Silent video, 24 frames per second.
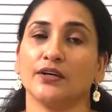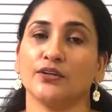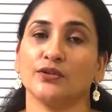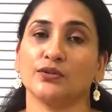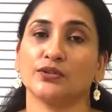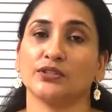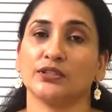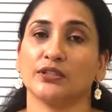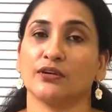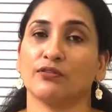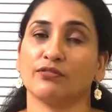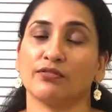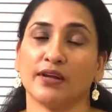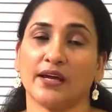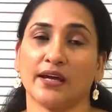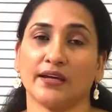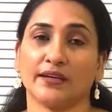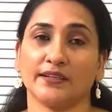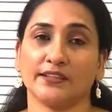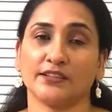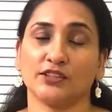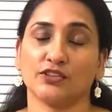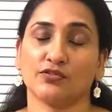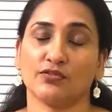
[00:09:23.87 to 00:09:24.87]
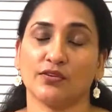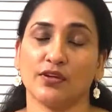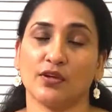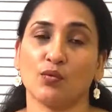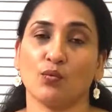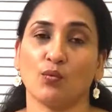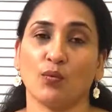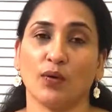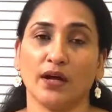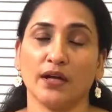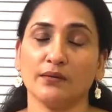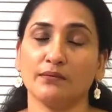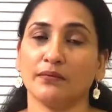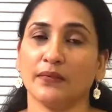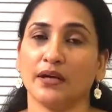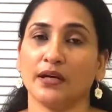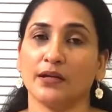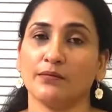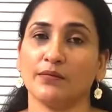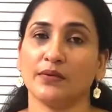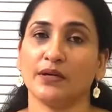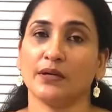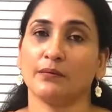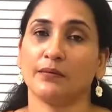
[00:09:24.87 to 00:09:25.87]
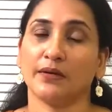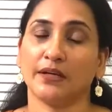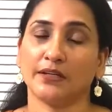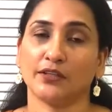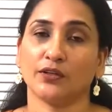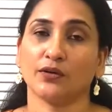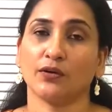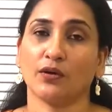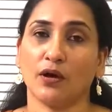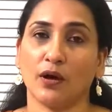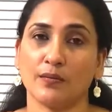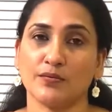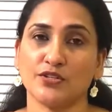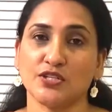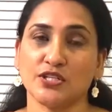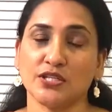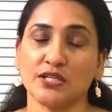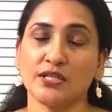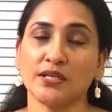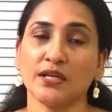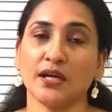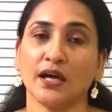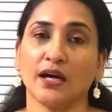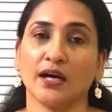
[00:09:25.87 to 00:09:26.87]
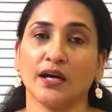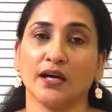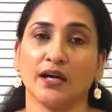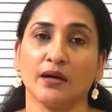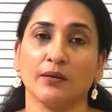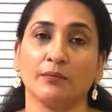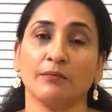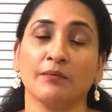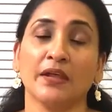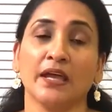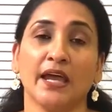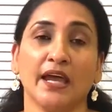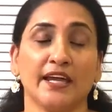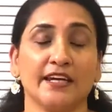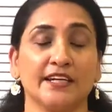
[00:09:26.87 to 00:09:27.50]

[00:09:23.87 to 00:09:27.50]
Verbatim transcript: using a fragrance-free one might be a better option um,